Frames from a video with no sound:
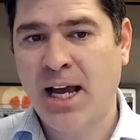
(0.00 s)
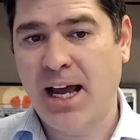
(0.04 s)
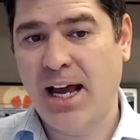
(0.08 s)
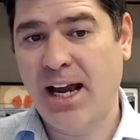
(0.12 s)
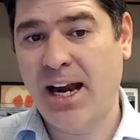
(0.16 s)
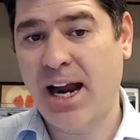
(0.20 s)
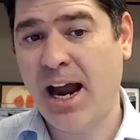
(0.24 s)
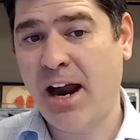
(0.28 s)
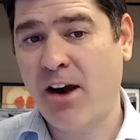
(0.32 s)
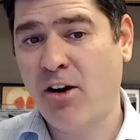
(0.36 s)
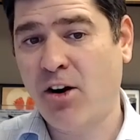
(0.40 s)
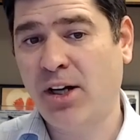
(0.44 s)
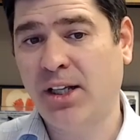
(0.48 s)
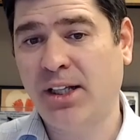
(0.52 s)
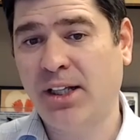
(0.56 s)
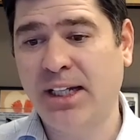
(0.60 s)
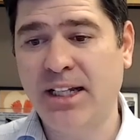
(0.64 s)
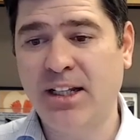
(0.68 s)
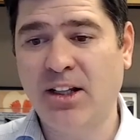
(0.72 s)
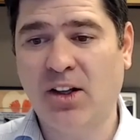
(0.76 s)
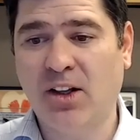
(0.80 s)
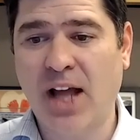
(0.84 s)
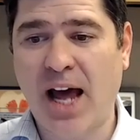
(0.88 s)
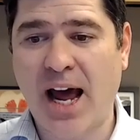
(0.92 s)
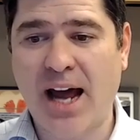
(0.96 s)
Inherently,
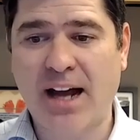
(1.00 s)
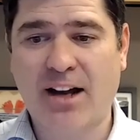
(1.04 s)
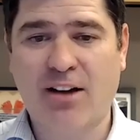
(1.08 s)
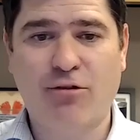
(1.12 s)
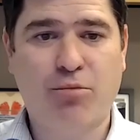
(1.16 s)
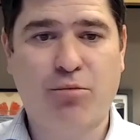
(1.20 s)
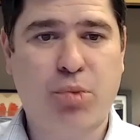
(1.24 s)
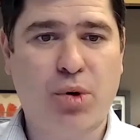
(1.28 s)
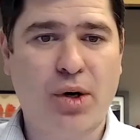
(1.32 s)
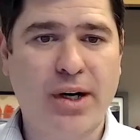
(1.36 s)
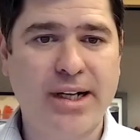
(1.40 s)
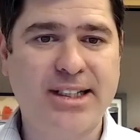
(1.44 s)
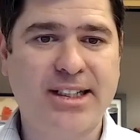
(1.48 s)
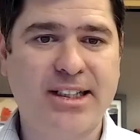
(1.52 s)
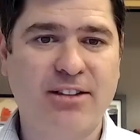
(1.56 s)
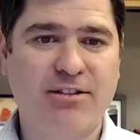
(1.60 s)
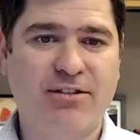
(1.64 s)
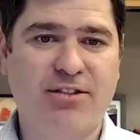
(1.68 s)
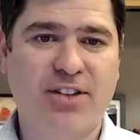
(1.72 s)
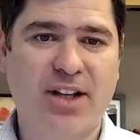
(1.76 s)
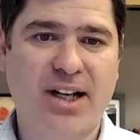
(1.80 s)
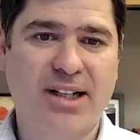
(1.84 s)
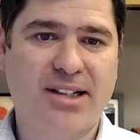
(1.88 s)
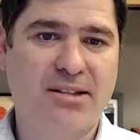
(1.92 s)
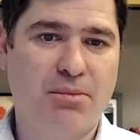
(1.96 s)
the lack of pricing
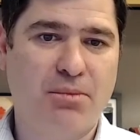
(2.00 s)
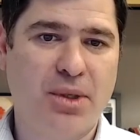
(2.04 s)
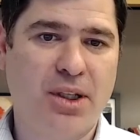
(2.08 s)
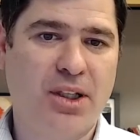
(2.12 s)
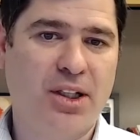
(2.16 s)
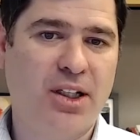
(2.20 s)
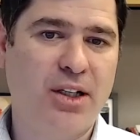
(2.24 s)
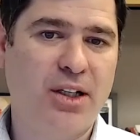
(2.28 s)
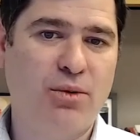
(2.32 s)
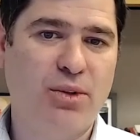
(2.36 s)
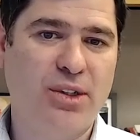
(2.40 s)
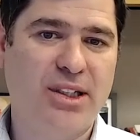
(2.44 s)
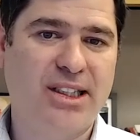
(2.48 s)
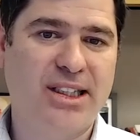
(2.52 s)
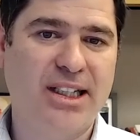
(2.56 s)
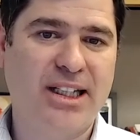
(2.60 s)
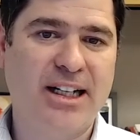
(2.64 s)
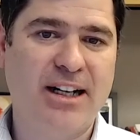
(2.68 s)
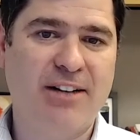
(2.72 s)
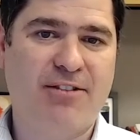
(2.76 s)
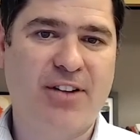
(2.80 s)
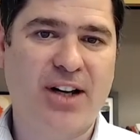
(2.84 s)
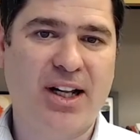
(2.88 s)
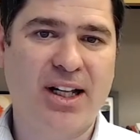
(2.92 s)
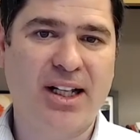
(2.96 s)
flexibility was
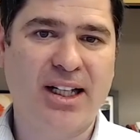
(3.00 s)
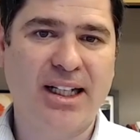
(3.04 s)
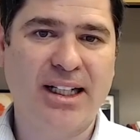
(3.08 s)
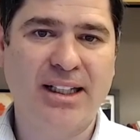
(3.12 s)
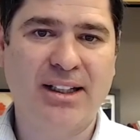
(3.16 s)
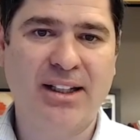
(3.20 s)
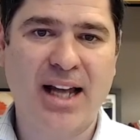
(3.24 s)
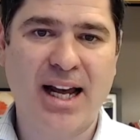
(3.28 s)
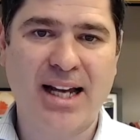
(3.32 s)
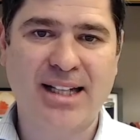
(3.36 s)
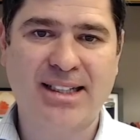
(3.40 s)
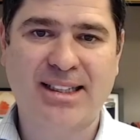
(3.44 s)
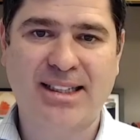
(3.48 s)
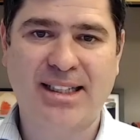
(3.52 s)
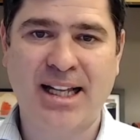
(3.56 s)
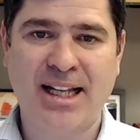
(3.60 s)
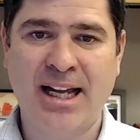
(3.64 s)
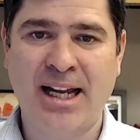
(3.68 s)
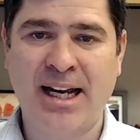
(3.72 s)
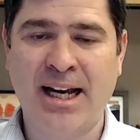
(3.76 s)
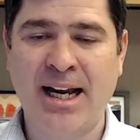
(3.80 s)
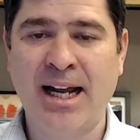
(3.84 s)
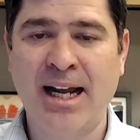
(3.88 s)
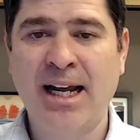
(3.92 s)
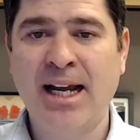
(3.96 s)
significantly less
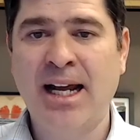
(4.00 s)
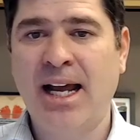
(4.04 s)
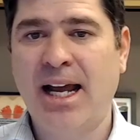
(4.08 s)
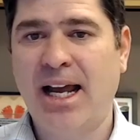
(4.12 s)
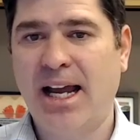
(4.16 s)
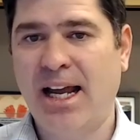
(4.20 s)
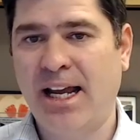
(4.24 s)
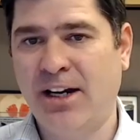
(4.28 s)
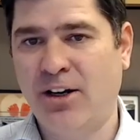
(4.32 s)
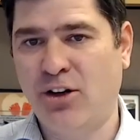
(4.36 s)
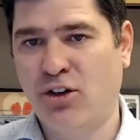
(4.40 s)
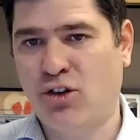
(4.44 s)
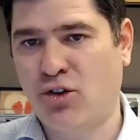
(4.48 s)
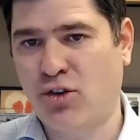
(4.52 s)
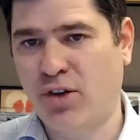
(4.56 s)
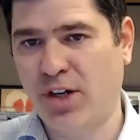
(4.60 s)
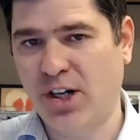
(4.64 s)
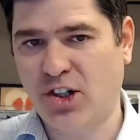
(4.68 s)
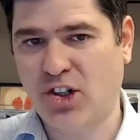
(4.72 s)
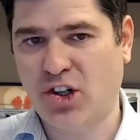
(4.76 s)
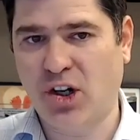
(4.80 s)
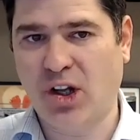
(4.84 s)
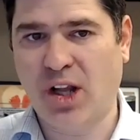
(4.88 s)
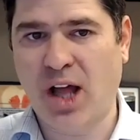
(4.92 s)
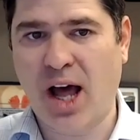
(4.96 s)
than in a
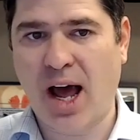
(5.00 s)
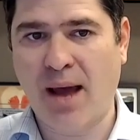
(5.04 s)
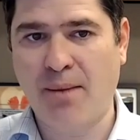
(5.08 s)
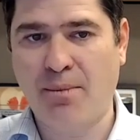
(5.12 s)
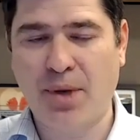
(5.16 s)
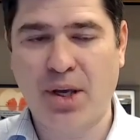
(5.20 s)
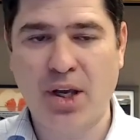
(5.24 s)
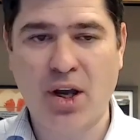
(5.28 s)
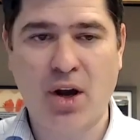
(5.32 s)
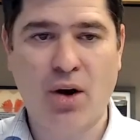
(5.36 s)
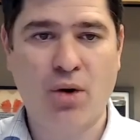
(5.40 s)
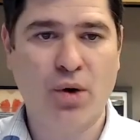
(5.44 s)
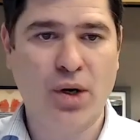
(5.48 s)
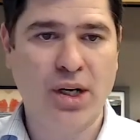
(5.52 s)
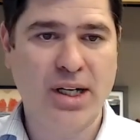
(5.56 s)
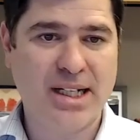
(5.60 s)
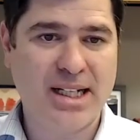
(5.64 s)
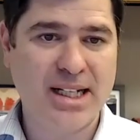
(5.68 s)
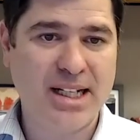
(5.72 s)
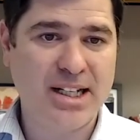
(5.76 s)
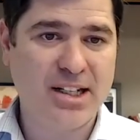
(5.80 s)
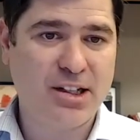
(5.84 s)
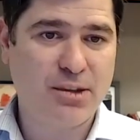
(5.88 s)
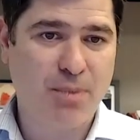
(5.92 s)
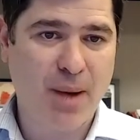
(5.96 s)
traditional IPO or
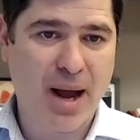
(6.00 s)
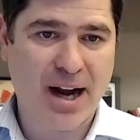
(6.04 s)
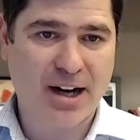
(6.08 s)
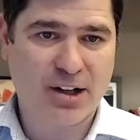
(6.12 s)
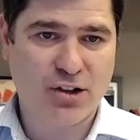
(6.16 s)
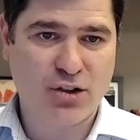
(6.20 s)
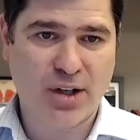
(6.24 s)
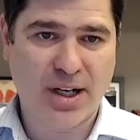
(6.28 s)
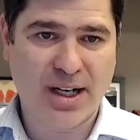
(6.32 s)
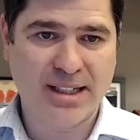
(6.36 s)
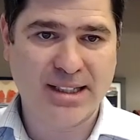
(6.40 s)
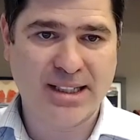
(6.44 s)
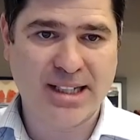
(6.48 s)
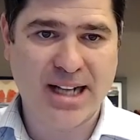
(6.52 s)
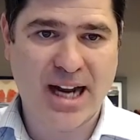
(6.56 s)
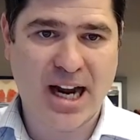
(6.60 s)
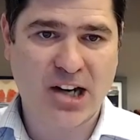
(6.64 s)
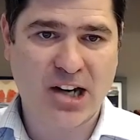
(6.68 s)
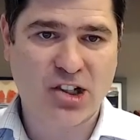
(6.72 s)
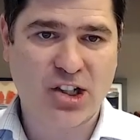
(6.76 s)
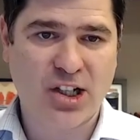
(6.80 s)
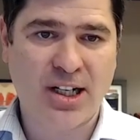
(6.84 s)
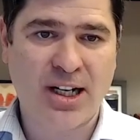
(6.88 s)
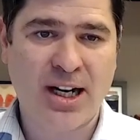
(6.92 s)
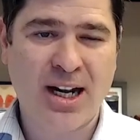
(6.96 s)
de-SPAC
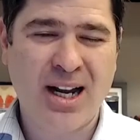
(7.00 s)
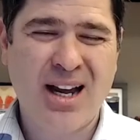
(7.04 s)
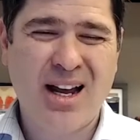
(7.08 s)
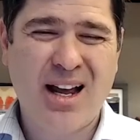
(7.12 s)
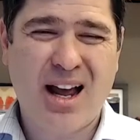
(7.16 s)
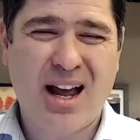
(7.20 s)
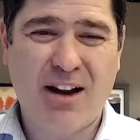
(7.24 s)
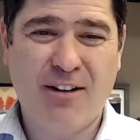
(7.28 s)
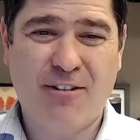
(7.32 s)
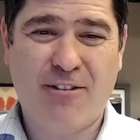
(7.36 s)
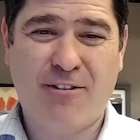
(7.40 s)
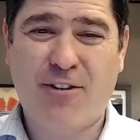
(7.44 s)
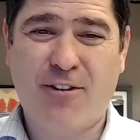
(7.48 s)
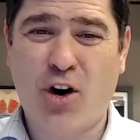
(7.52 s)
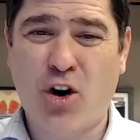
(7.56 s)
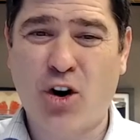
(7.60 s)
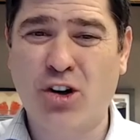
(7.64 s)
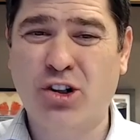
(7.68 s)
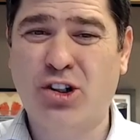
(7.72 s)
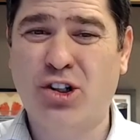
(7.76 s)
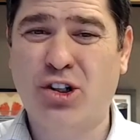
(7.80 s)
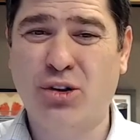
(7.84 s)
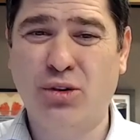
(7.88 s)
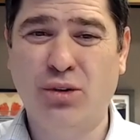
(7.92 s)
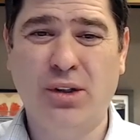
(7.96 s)
transaction and
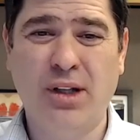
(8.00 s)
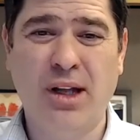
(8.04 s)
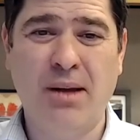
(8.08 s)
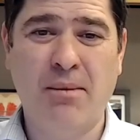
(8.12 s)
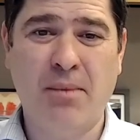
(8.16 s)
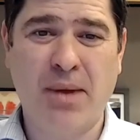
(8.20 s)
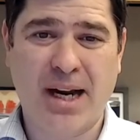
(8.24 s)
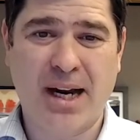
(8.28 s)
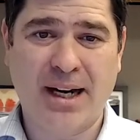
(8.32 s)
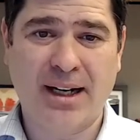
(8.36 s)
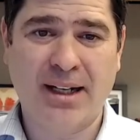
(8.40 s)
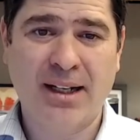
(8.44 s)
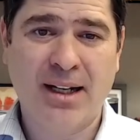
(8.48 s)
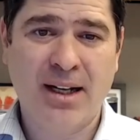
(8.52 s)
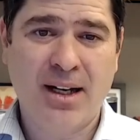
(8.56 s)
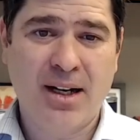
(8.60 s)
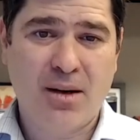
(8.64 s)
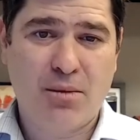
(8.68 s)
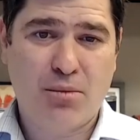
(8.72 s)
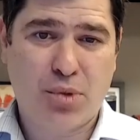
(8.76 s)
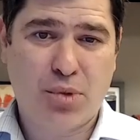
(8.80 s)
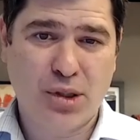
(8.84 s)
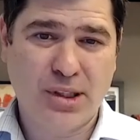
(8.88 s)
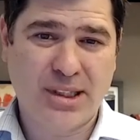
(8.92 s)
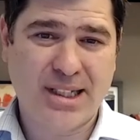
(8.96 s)
far too limiting,
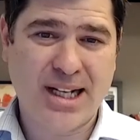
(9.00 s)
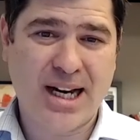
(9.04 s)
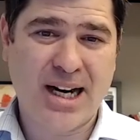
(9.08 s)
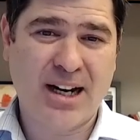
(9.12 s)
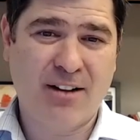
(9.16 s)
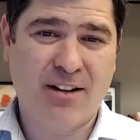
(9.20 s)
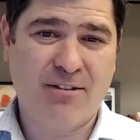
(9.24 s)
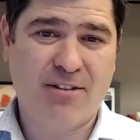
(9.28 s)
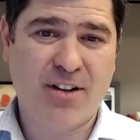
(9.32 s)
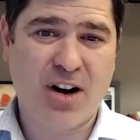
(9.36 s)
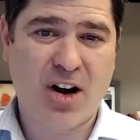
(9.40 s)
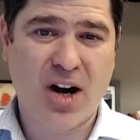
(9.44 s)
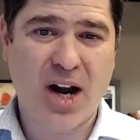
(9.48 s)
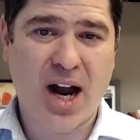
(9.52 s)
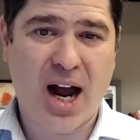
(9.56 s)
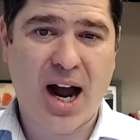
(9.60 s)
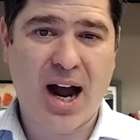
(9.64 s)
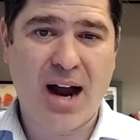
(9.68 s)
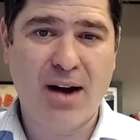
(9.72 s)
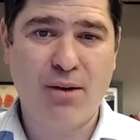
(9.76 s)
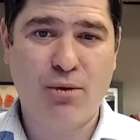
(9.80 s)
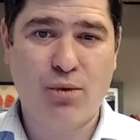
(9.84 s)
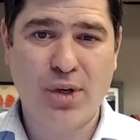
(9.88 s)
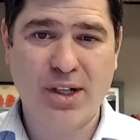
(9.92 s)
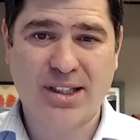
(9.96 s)
presenting a very
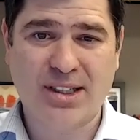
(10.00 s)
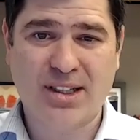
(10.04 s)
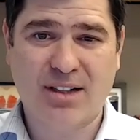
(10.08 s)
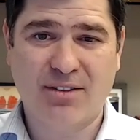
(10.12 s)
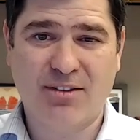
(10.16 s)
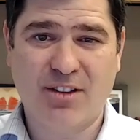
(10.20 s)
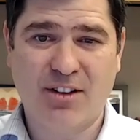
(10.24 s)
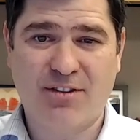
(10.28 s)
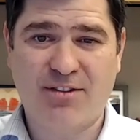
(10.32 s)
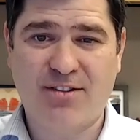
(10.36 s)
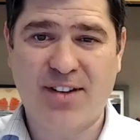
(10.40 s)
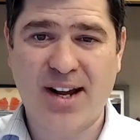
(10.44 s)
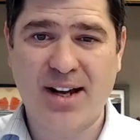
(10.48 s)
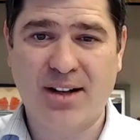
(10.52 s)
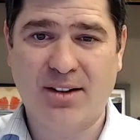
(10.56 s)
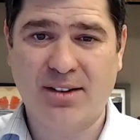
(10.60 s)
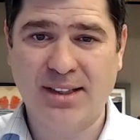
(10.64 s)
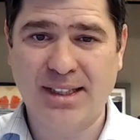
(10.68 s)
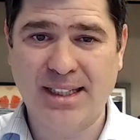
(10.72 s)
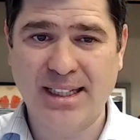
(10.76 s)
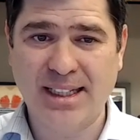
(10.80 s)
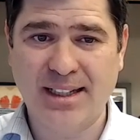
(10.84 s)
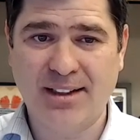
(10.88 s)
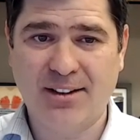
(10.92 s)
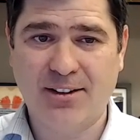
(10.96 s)
high risk of a
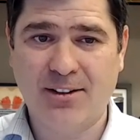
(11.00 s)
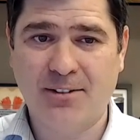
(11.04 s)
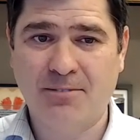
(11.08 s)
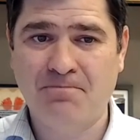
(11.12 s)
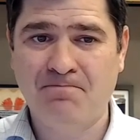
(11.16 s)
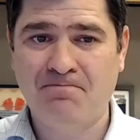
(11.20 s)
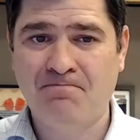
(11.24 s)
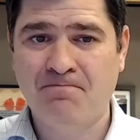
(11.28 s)
failed deal.